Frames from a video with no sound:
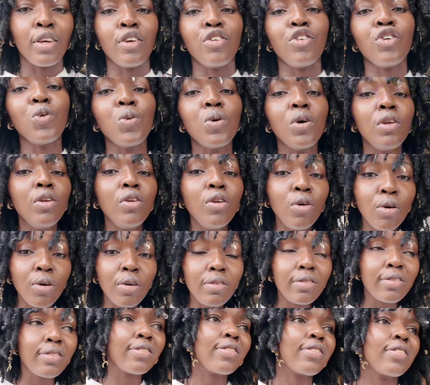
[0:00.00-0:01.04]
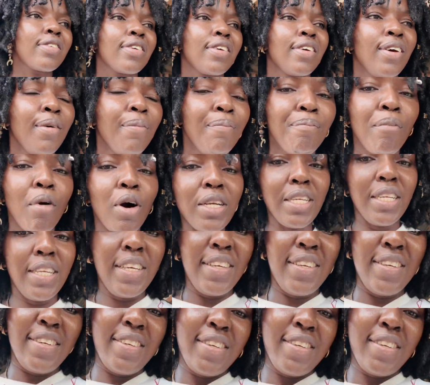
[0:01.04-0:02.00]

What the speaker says: you will lose money.